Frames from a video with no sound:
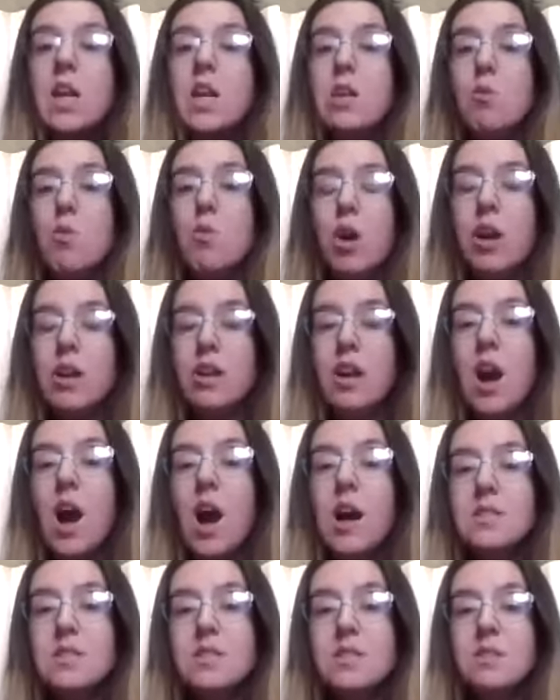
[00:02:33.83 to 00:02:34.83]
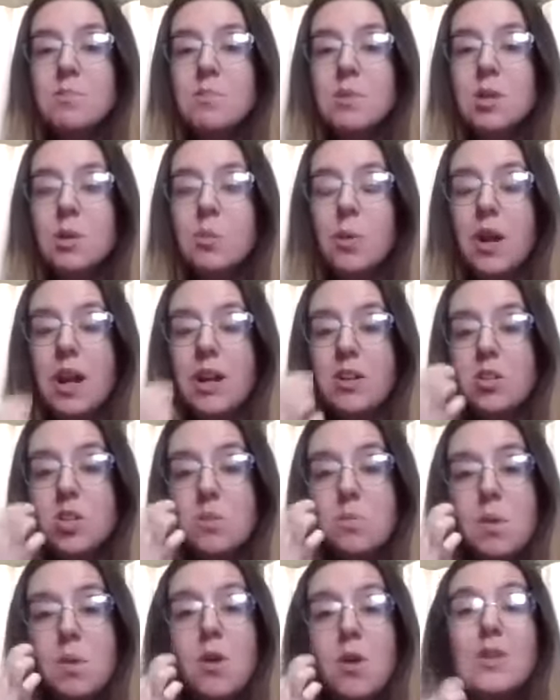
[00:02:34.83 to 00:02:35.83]
You are in constant milk
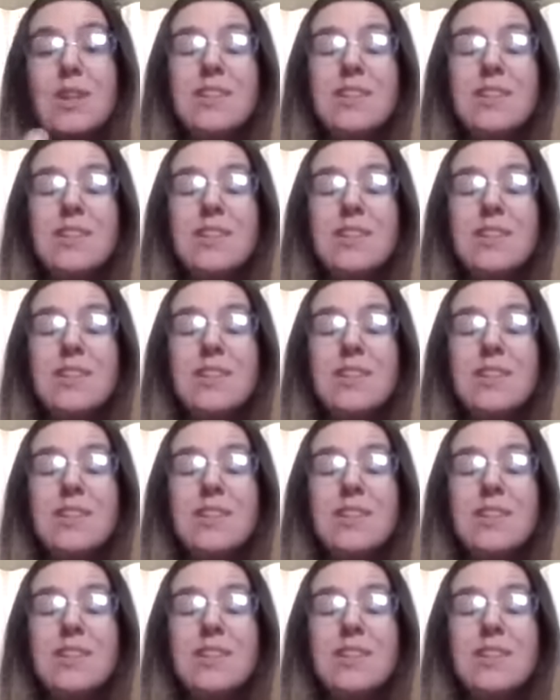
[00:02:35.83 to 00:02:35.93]
production mode.